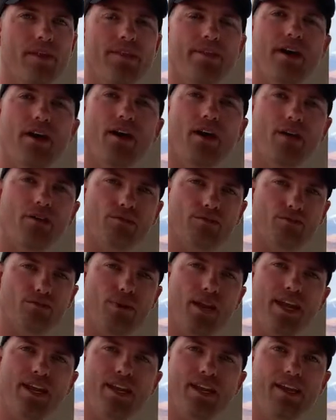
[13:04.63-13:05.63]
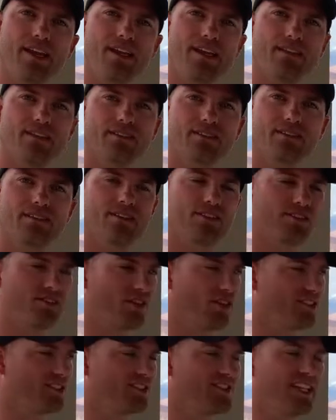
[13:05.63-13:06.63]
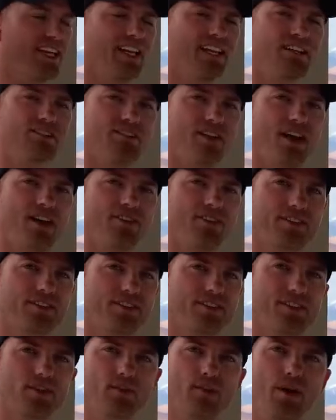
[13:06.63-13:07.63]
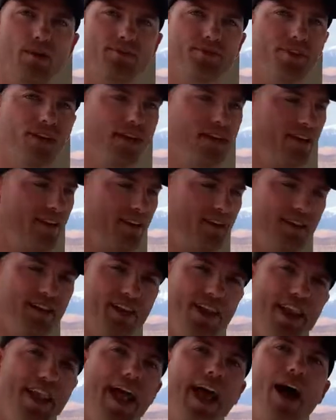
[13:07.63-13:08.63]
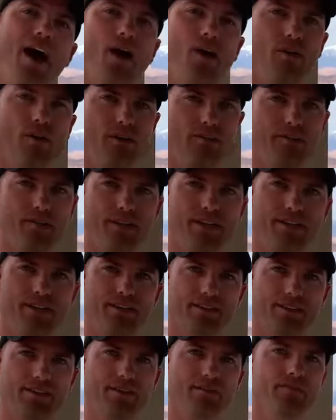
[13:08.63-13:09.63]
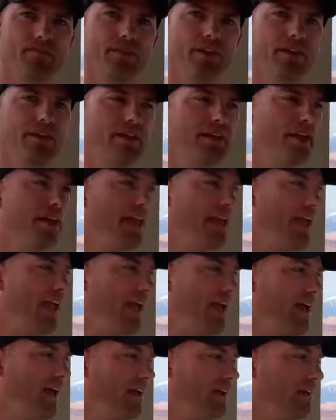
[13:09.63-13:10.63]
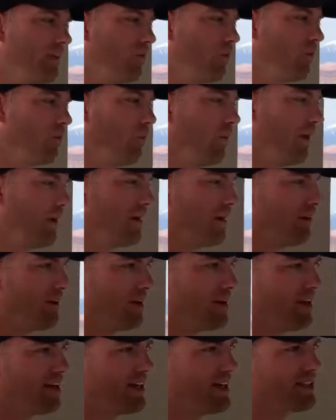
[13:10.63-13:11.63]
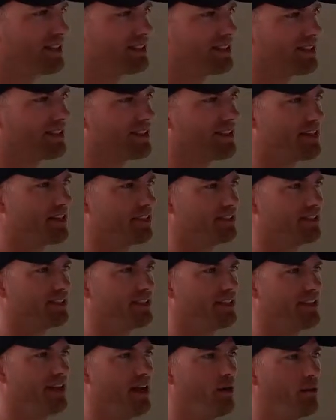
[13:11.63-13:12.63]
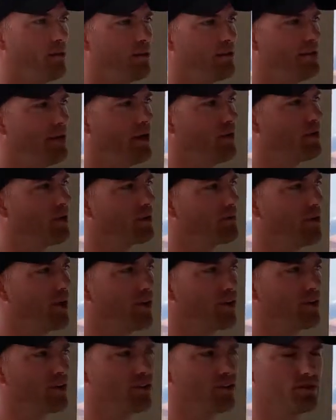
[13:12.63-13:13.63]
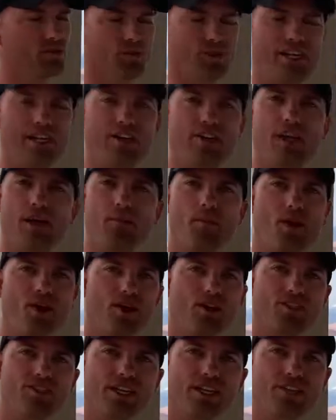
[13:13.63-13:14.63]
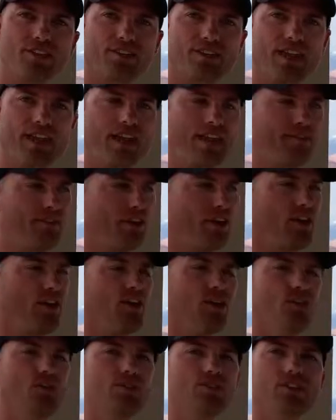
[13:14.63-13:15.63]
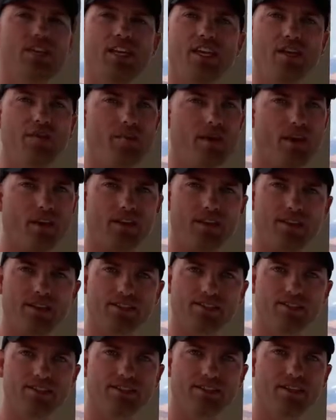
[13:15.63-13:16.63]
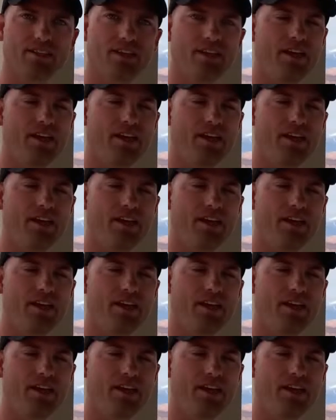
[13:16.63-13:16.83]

that are ready to start sending traffic to your website now, immediately. And what it is there's network marketers or internet marketers out there that have huge email lists.